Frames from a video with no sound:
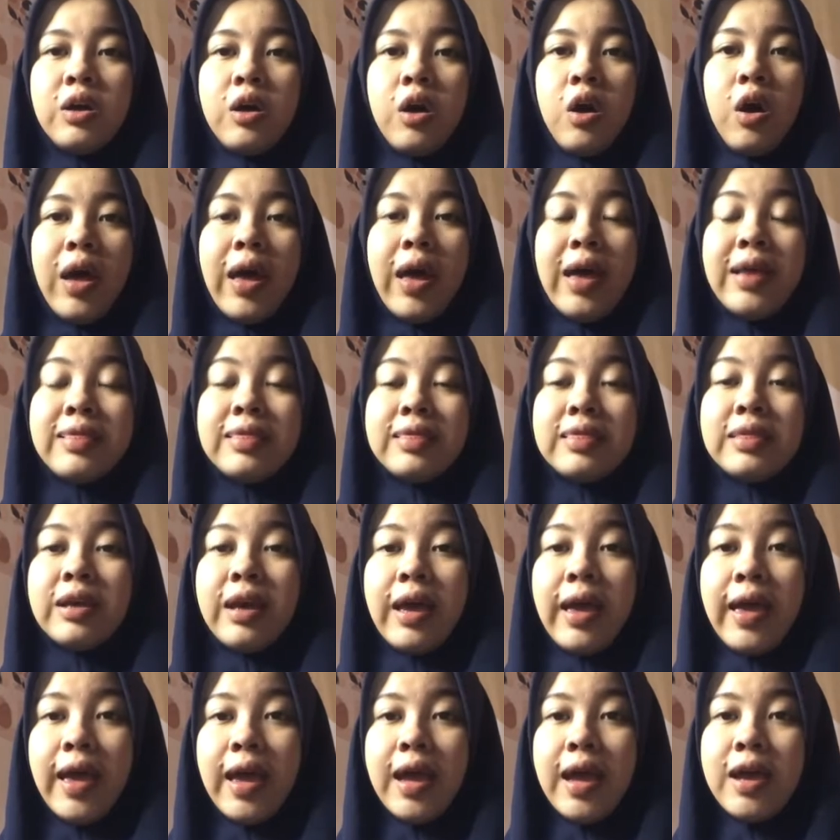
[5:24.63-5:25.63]
at
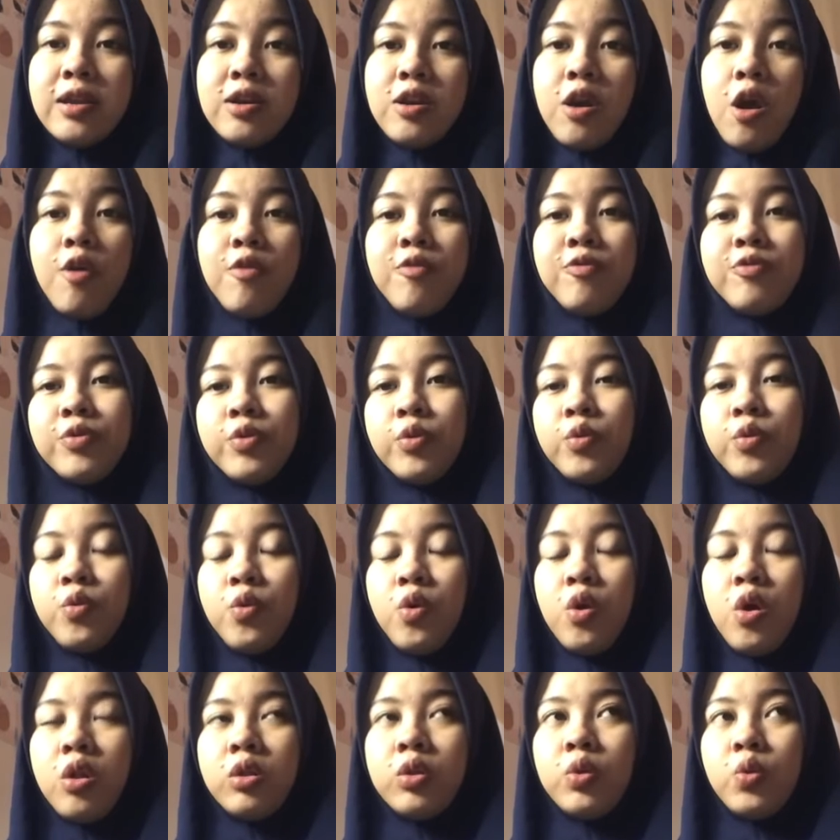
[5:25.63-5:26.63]
the end of the
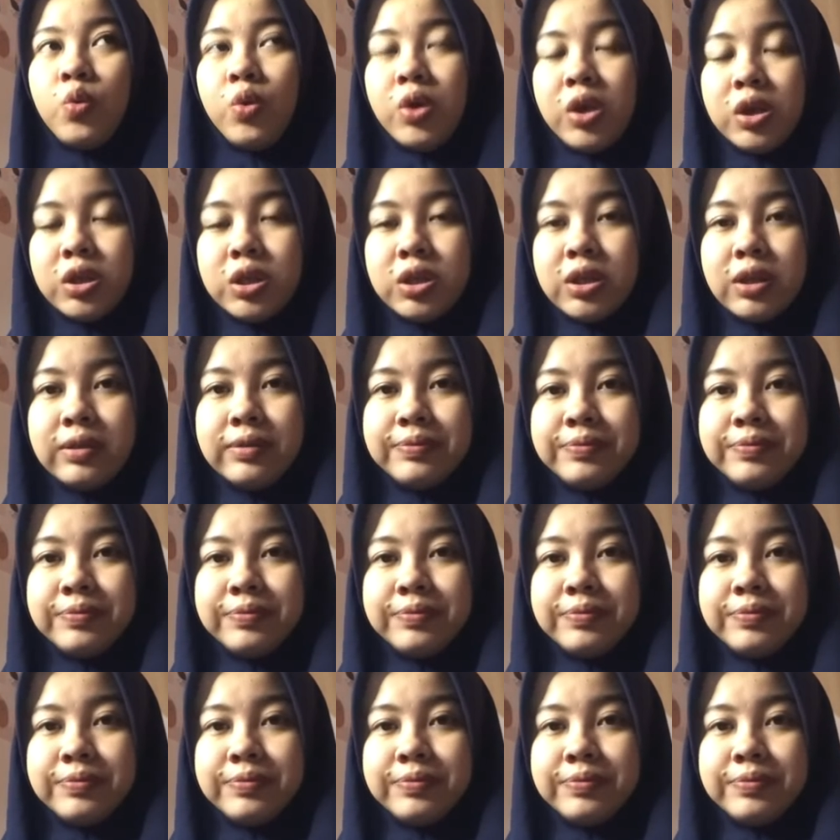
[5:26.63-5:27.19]
whole question.